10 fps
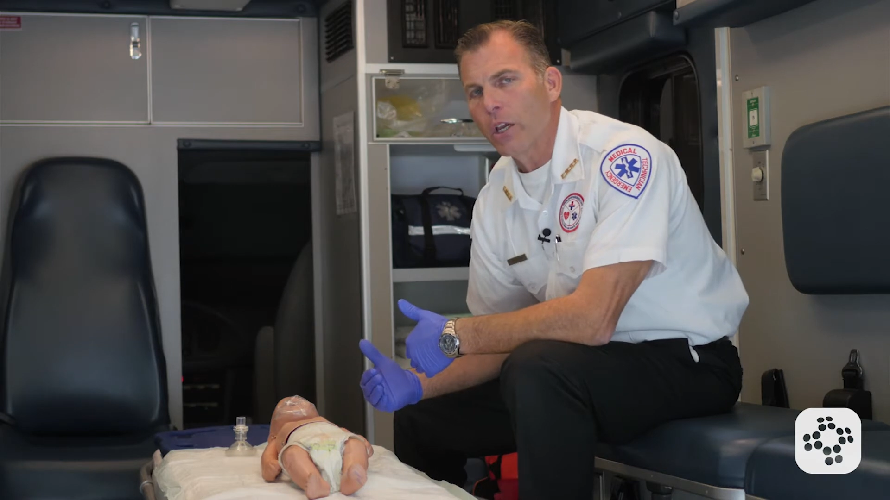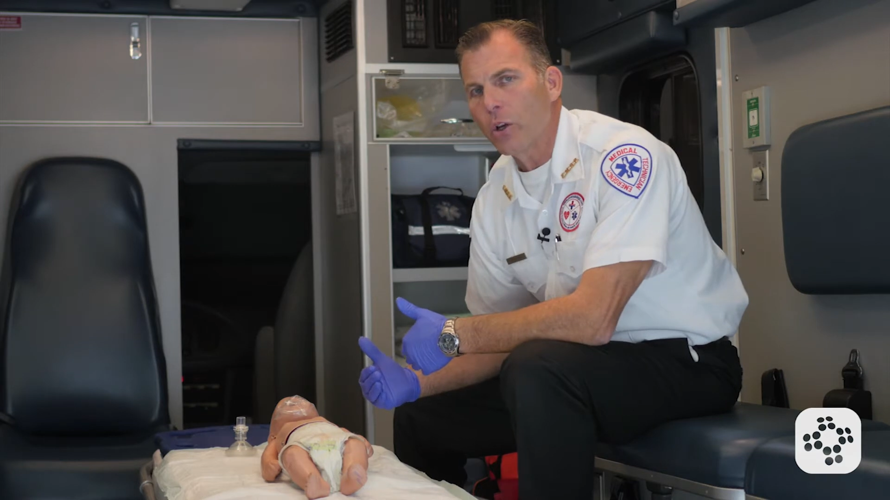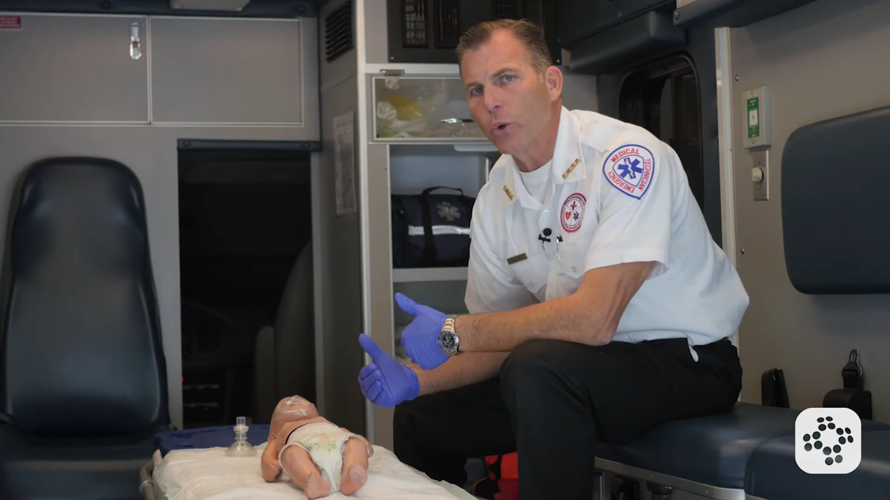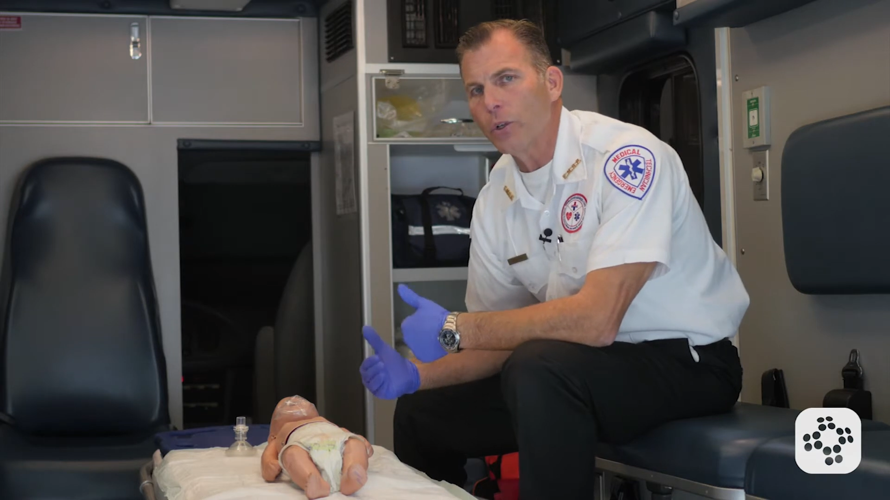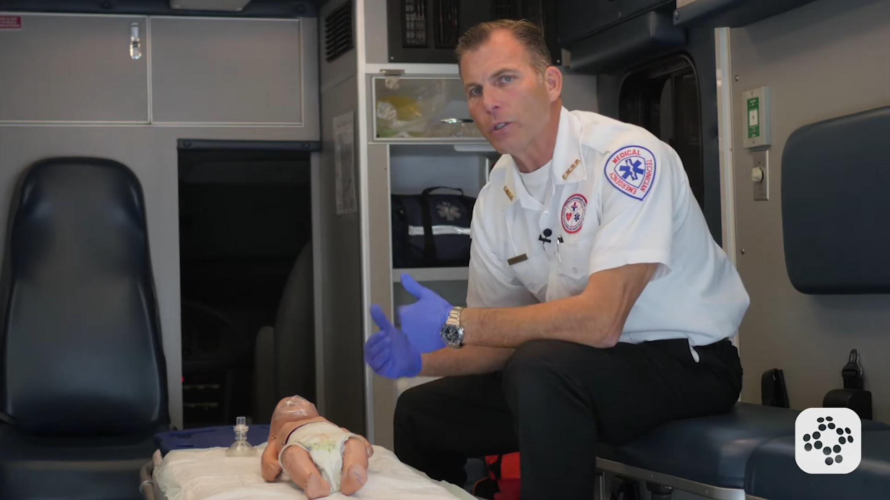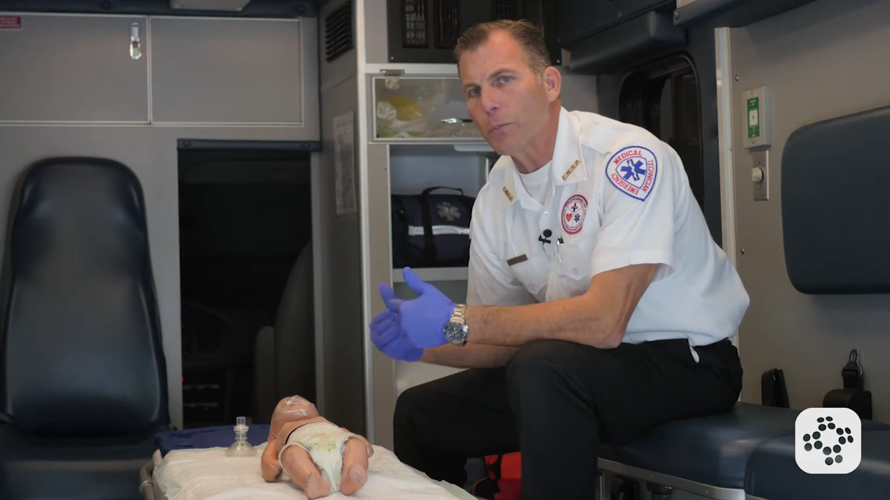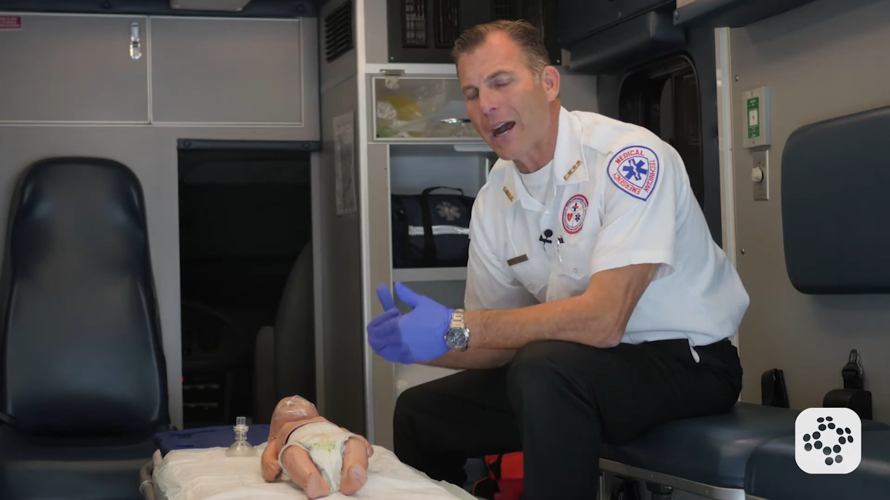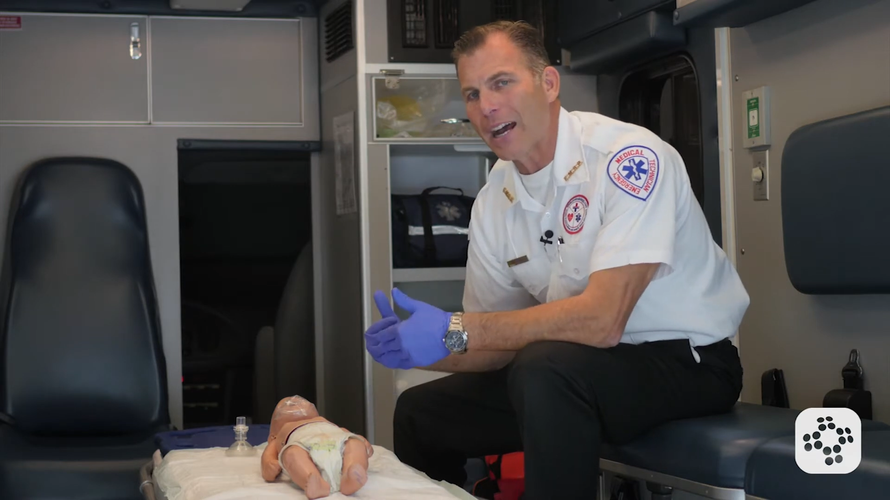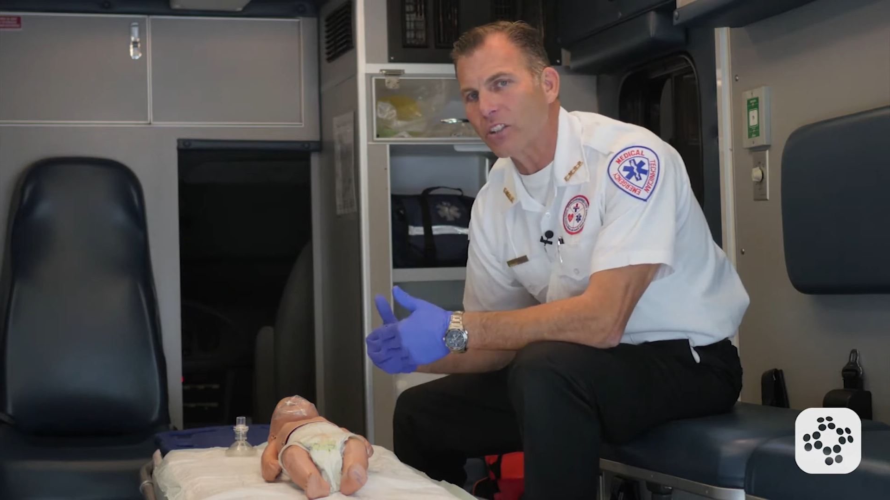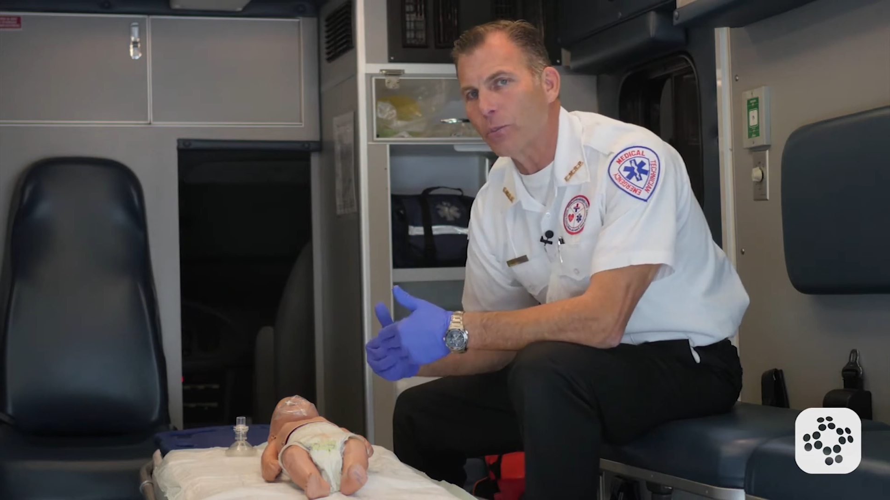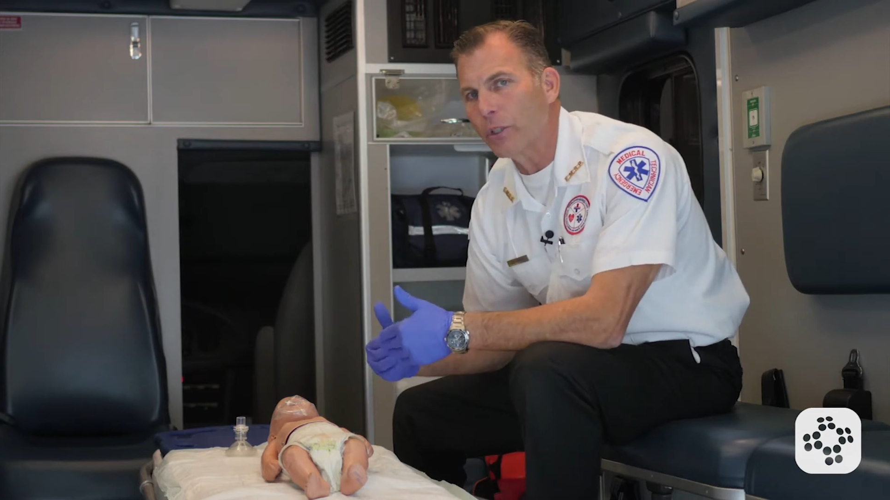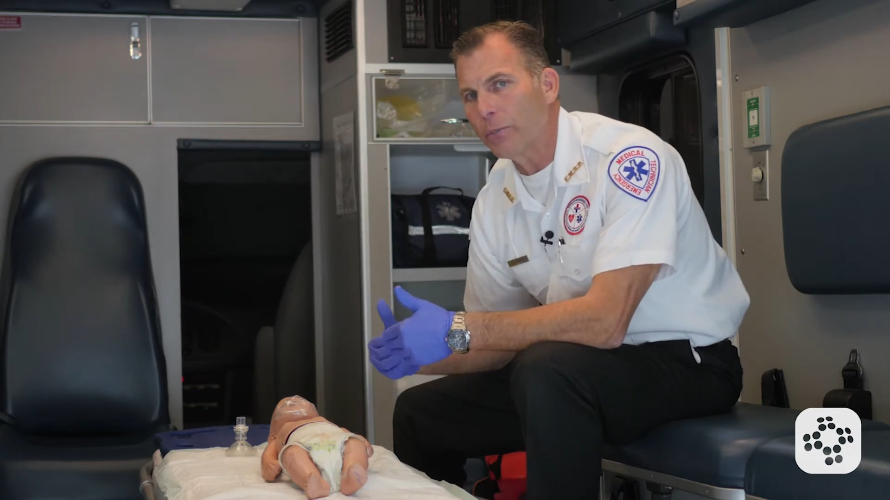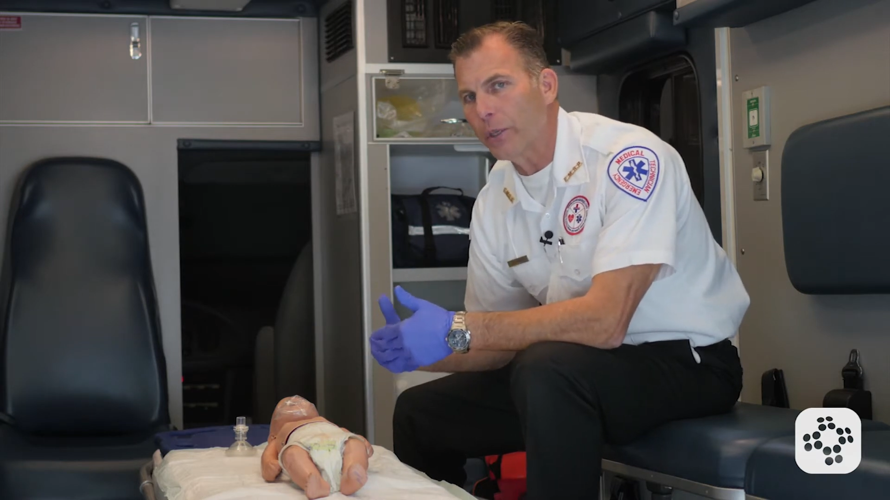who has possibly